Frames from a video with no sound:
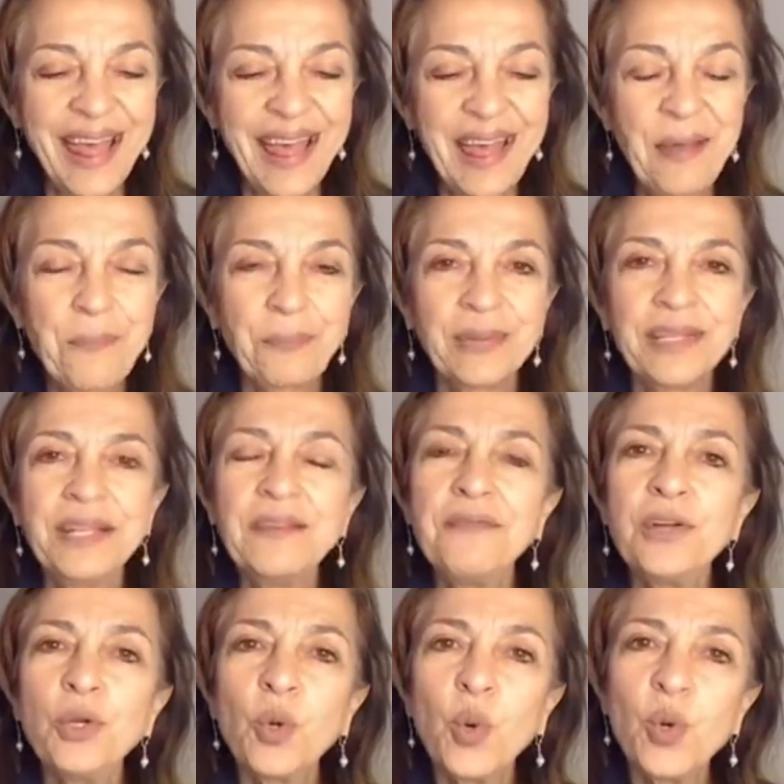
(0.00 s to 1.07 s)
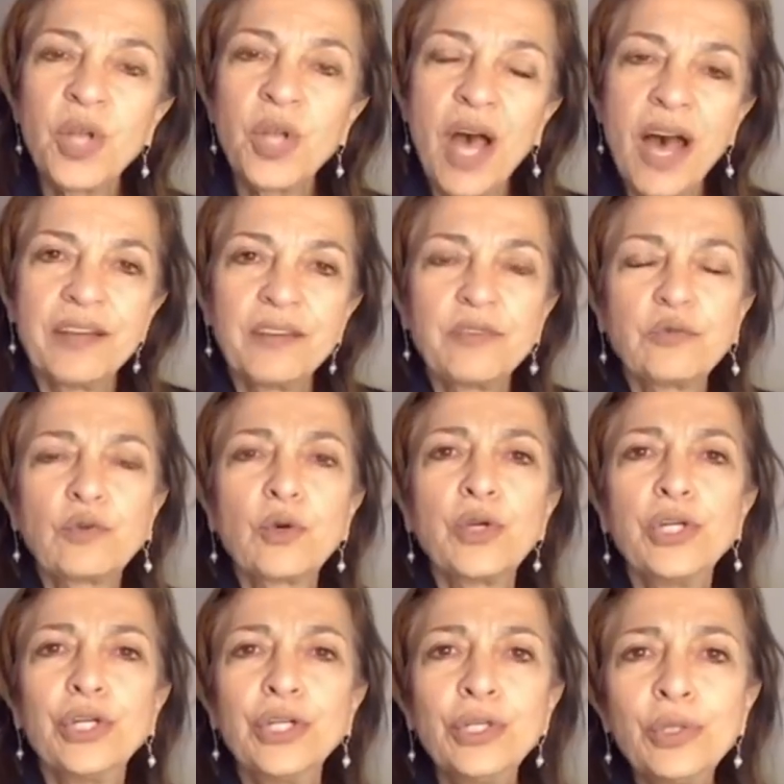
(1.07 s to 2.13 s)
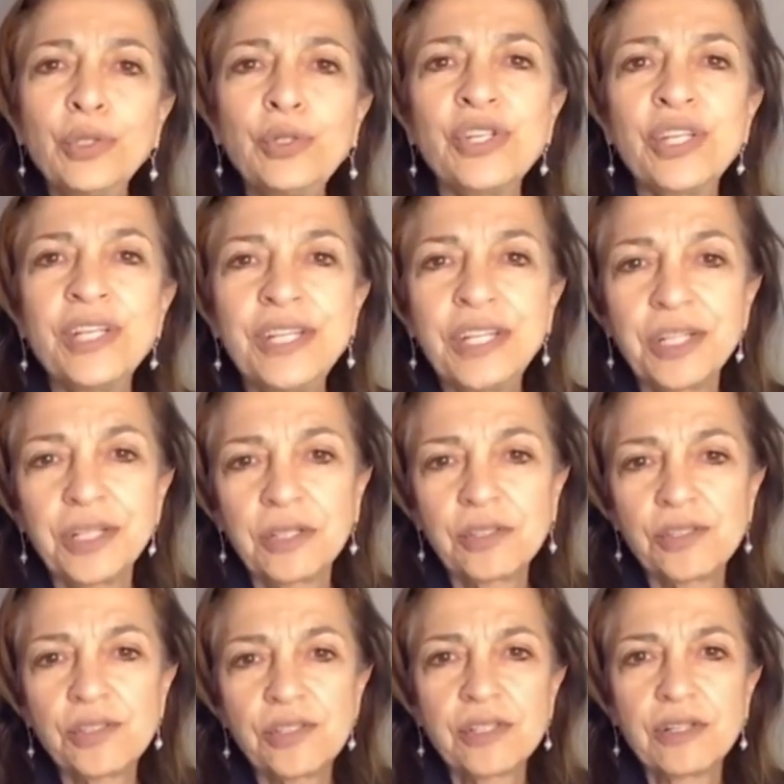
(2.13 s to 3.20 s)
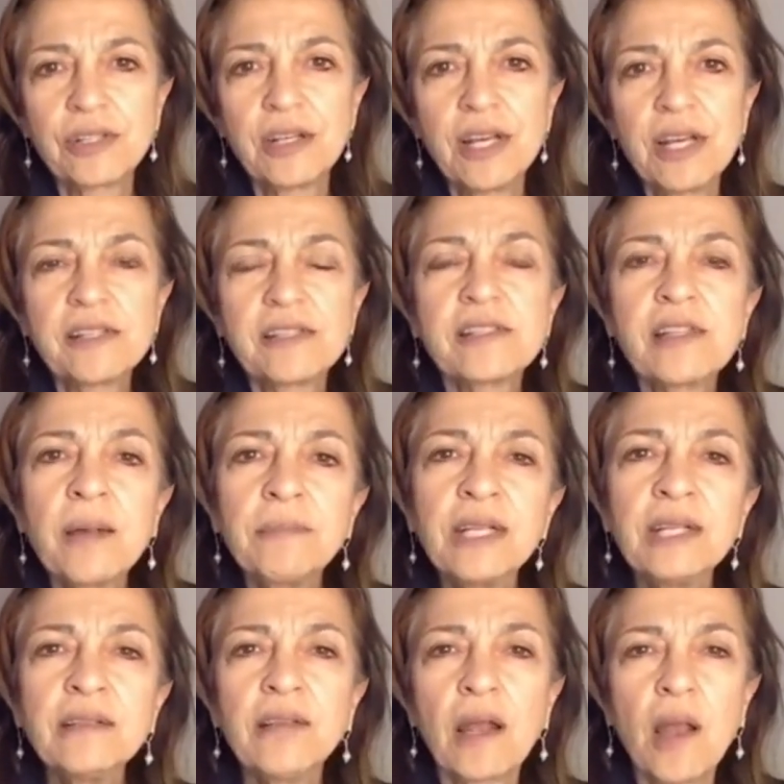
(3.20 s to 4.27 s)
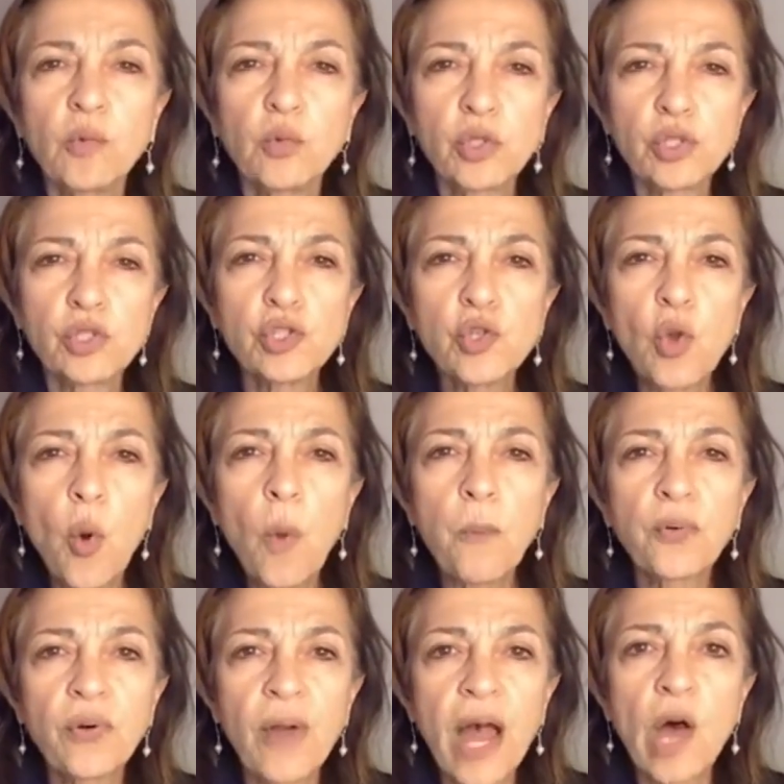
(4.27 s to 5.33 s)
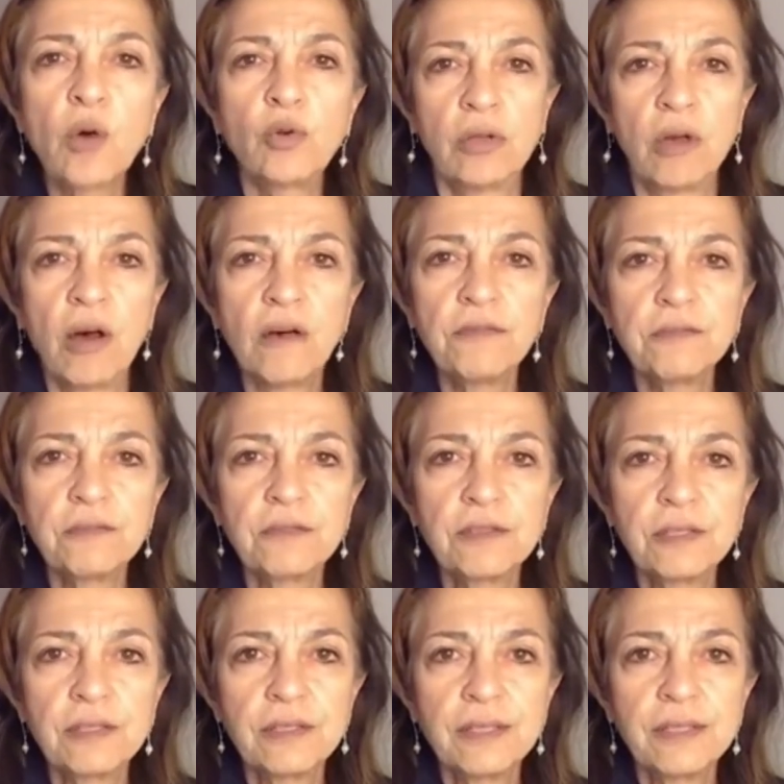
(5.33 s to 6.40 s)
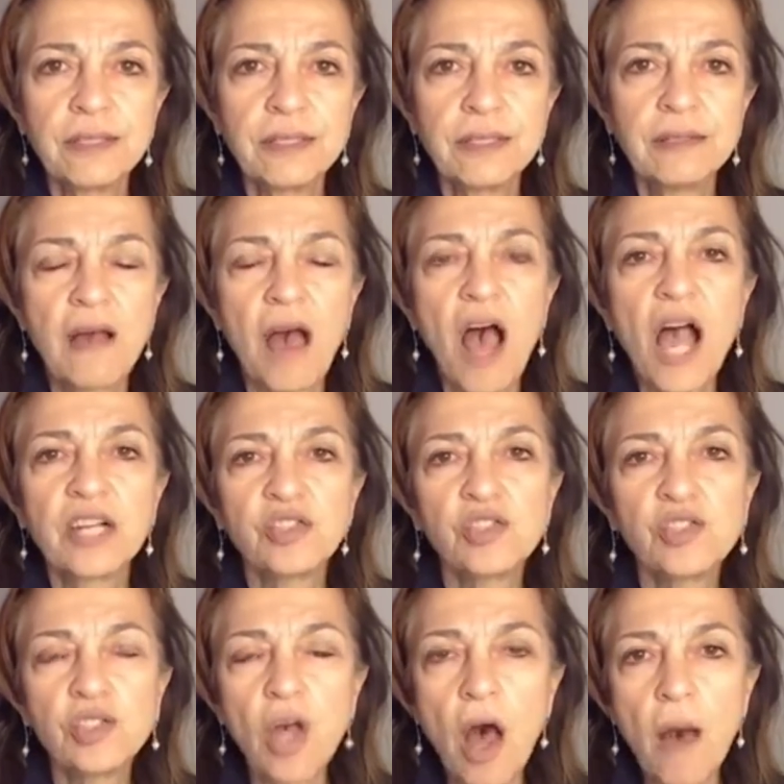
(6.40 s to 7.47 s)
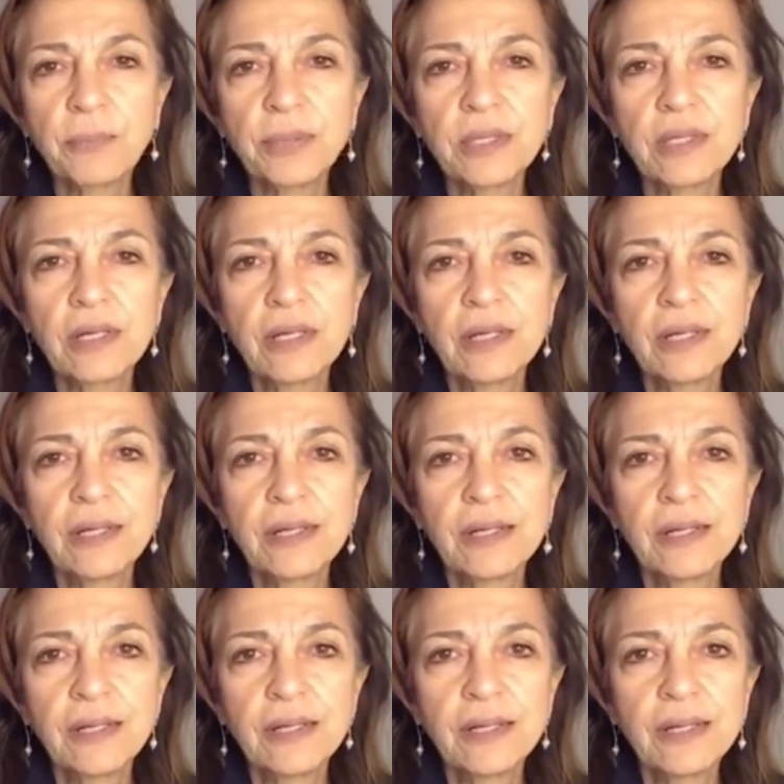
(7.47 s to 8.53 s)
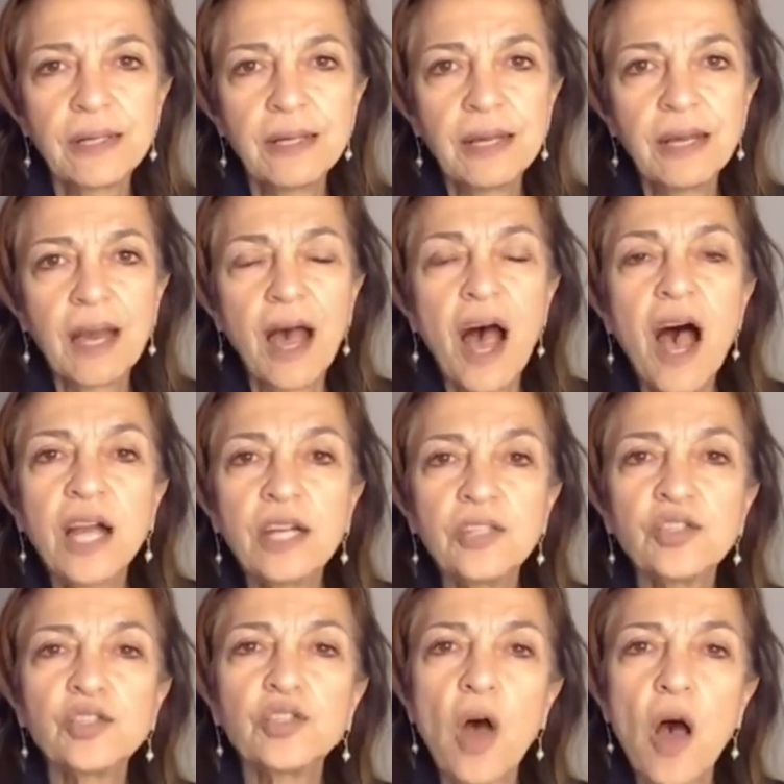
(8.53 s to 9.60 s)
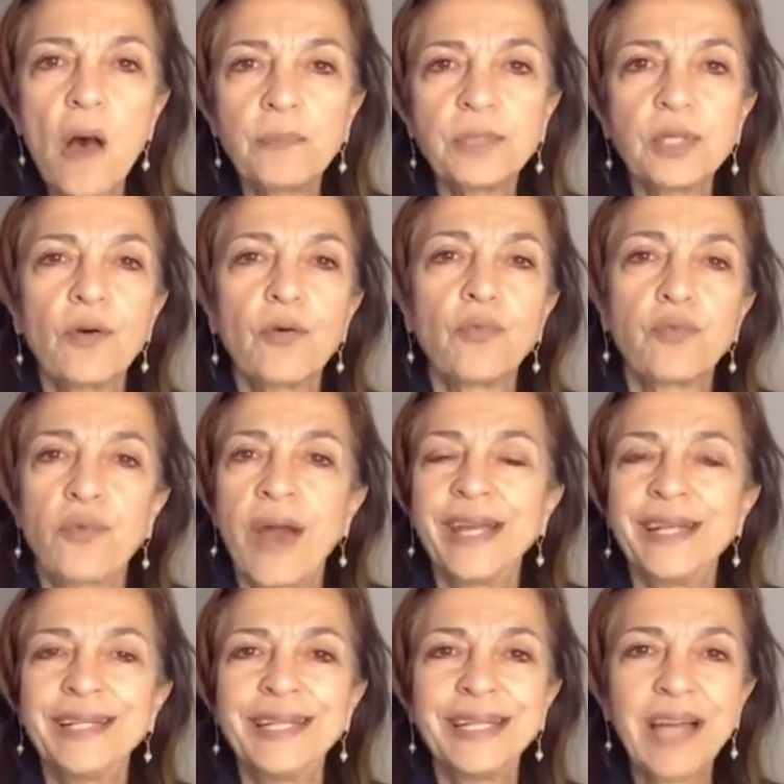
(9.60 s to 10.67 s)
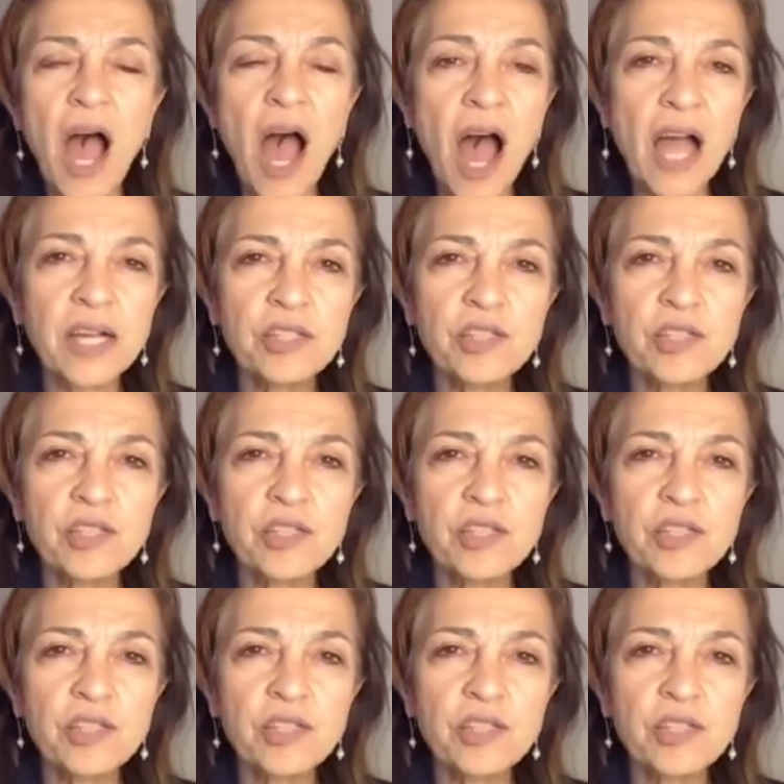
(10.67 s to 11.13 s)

And believe it or not, for years and years, something that I was so proud of, I stopped. I stopped writing. I